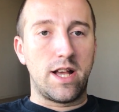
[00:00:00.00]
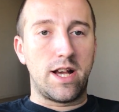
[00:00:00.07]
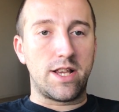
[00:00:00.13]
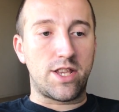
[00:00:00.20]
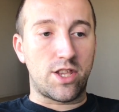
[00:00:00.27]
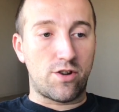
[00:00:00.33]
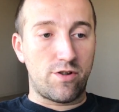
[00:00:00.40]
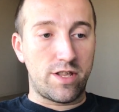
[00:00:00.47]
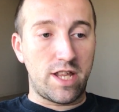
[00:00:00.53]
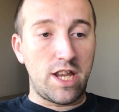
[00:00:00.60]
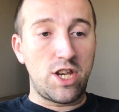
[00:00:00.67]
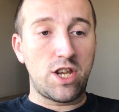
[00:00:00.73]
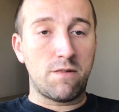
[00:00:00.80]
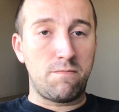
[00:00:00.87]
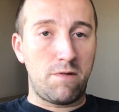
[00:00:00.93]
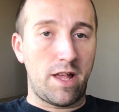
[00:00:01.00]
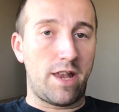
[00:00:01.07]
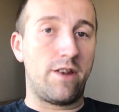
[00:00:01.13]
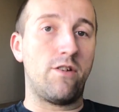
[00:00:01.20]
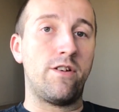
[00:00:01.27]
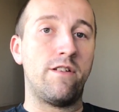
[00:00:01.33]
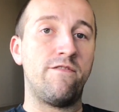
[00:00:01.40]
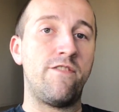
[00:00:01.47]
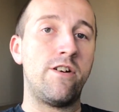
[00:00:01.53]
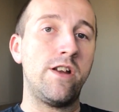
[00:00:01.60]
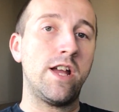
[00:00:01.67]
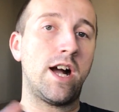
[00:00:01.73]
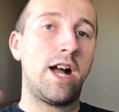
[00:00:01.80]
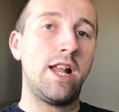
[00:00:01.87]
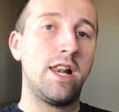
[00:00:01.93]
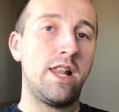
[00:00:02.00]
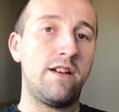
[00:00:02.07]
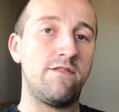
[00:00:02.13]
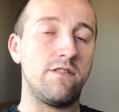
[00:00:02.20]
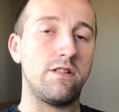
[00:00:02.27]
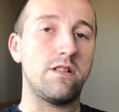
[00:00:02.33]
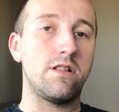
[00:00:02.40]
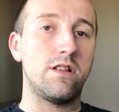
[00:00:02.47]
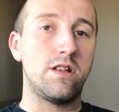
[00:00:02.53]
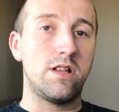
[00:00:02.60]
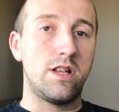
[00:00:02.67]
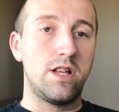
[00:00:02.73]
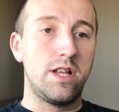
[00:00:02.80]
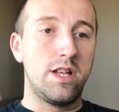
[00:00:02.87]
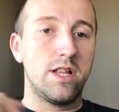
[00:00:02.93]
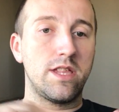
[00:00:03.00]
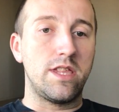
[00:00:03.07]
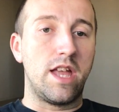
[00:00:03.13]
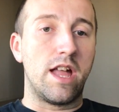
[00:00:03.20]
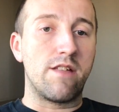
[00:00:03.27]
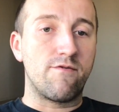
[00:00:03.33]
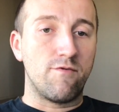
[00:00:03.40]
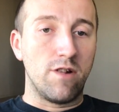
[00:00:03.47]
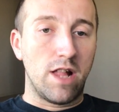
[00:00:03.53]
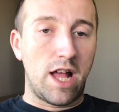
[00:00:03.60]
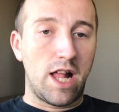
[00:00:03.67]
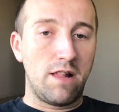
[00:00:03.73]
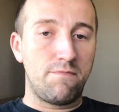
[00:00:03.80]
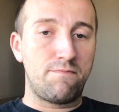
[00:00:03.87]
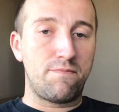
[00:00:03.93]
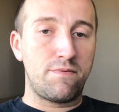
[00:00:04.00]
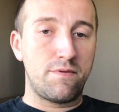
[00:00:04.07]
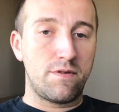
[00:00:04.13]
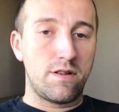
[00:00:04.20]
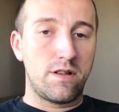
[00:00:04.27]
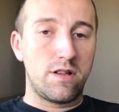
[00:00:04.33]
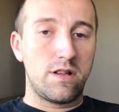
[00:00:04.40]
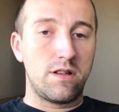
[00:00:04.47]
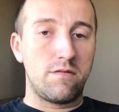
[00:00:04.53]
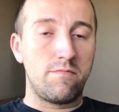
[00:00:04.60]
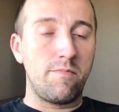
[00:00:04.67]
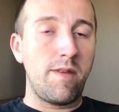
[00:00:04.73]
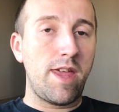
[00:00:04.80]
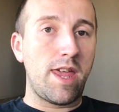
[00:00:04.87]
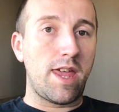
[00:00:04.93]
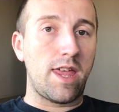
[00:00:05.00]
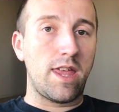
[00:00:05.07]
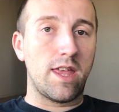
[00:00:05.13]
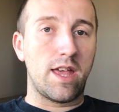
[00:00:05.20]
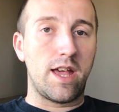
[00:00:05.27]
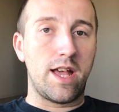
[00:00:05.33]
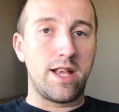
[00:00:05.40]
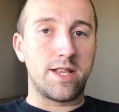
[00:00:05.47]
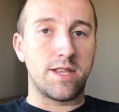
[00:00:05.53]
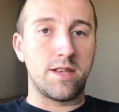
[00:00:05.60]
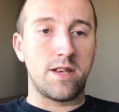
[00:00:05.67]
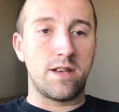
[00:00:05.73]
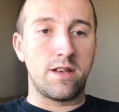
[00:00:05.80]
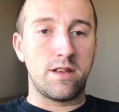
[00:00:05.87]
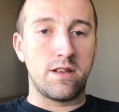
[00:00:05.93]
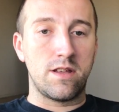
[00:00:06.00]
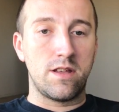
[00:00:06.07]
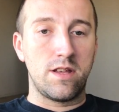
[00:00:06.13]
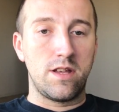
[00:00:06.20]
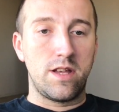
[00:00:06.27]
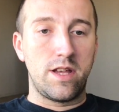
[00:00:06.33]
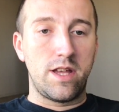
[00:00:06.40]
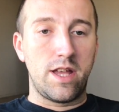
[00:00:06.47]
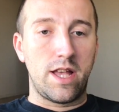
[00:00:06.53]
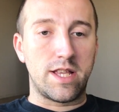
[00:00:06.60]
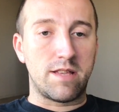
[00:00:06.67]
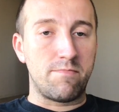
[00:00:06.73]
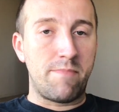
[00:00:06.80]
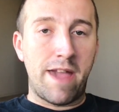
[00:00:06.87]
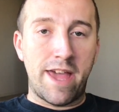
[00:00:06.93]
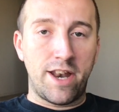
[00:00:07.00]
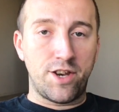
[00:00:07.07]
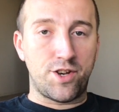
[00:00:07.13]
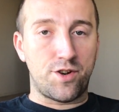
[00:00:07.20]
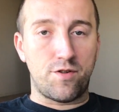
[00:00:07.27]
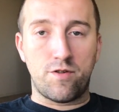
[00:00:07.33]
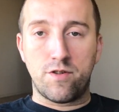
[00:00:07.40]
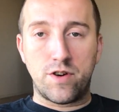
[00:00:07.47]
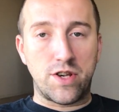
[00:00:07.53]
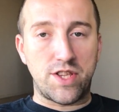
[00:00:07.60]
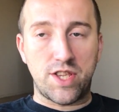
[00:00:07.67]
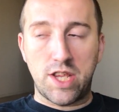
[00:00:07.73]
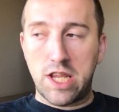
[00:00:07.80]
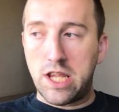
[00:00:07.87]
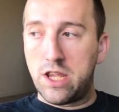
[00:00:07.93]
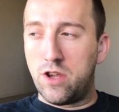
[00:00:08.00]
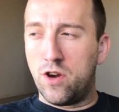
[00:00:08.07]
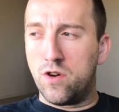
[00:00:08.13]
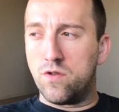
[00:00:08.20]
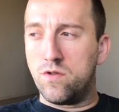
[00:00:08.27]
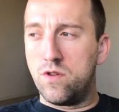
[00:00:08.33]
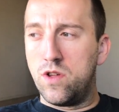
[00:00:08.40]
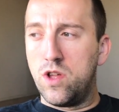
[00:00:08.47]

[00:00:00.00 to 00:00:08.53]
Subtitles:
a strategic plan on a very high level that will help me as a manager or a CEO